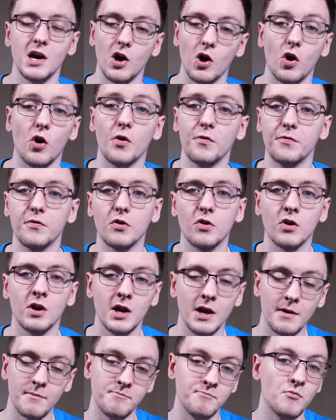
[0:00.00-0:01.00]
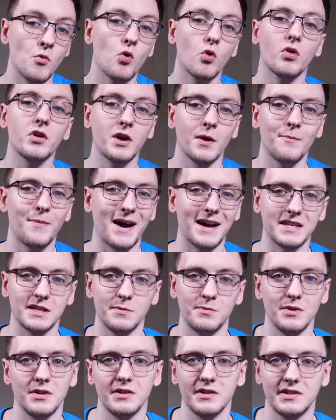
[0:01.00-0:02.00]
offer more
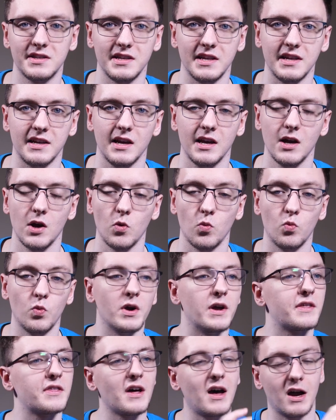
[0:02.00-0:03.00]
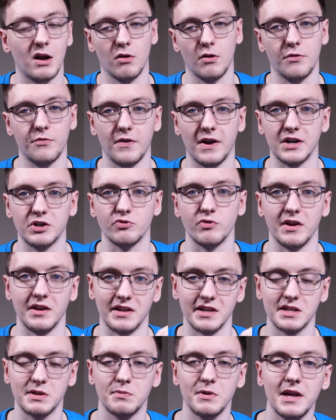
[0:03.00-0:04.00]
compatibility with higher refresh rate
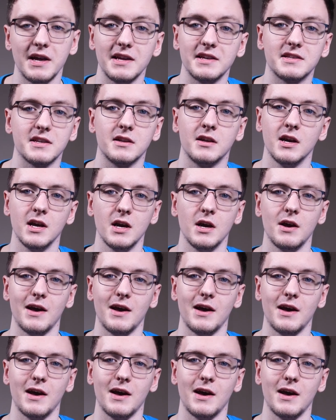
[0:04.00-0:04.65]
displays and